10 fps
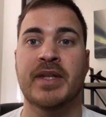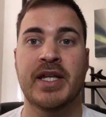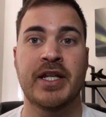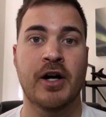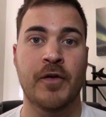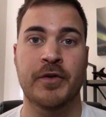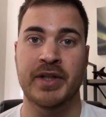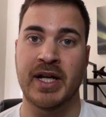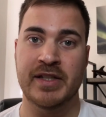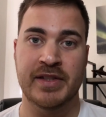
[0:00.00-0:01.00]
Any offer
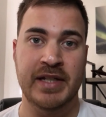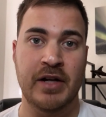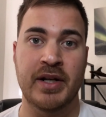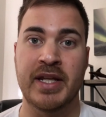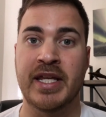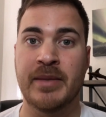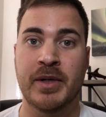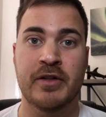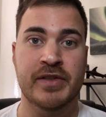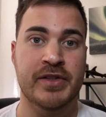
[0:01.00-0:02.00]
that I send out in
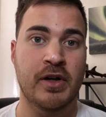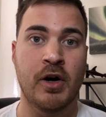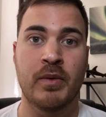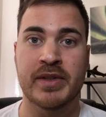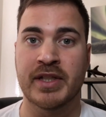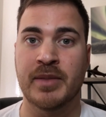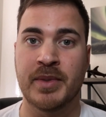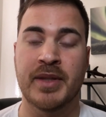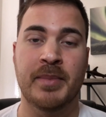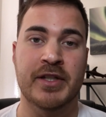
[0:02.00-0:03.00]
emails is always going to be
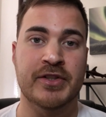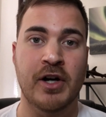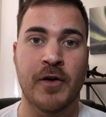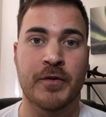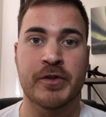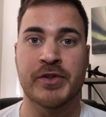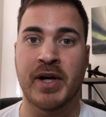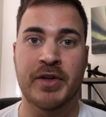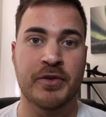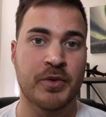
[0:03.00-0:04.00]
the best offer, so
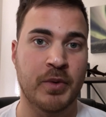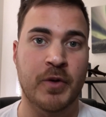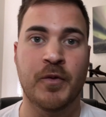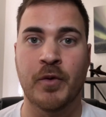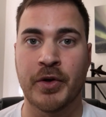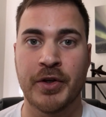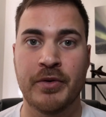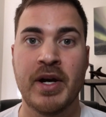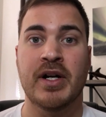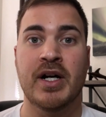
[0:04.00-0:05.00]
I do the work for you.